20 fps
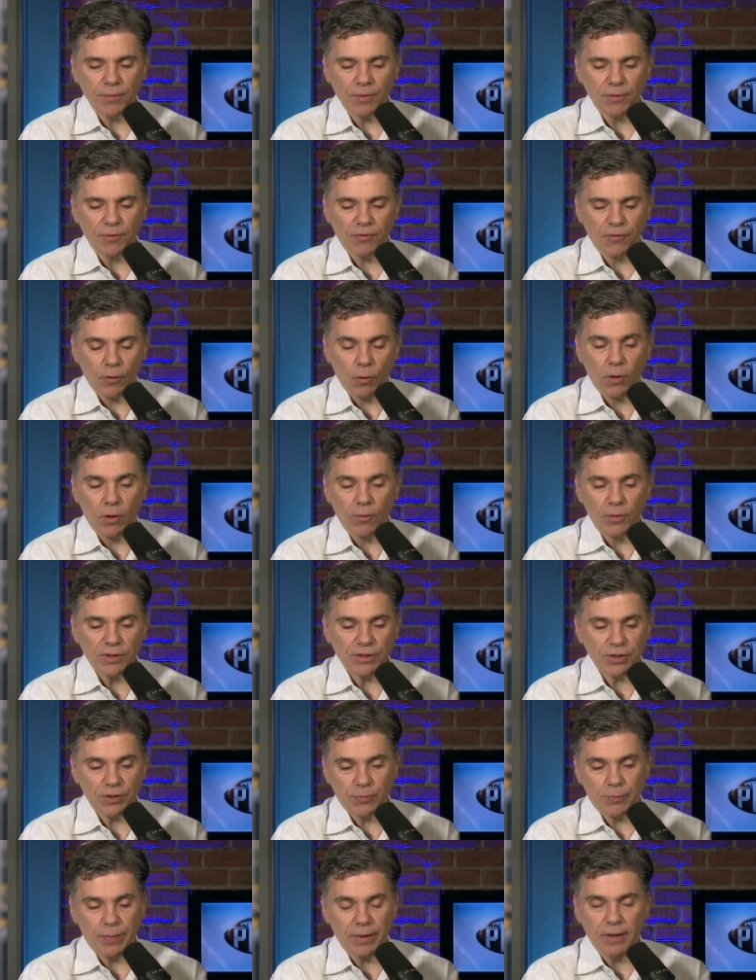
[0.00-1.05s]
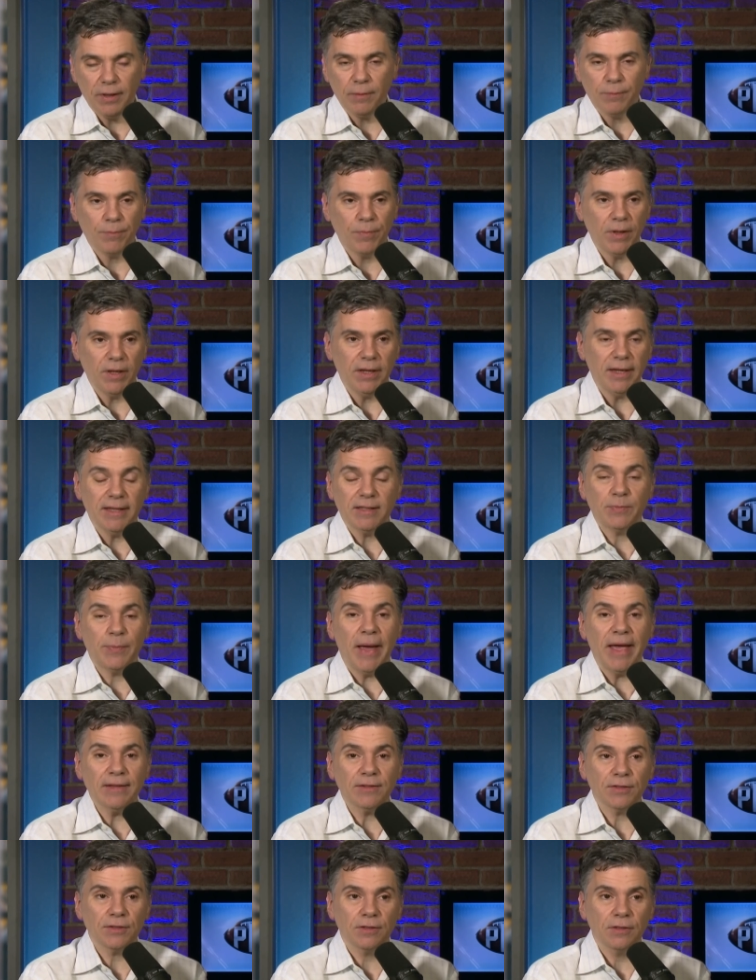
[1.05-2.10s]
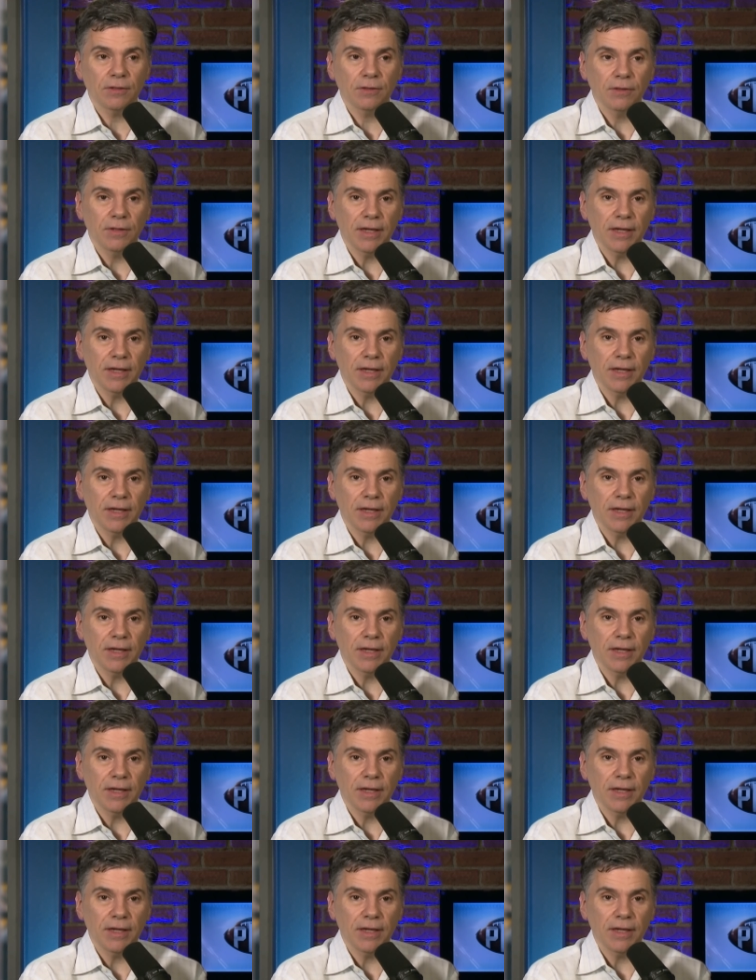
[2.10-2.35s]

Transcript: floor would just be he gets benched.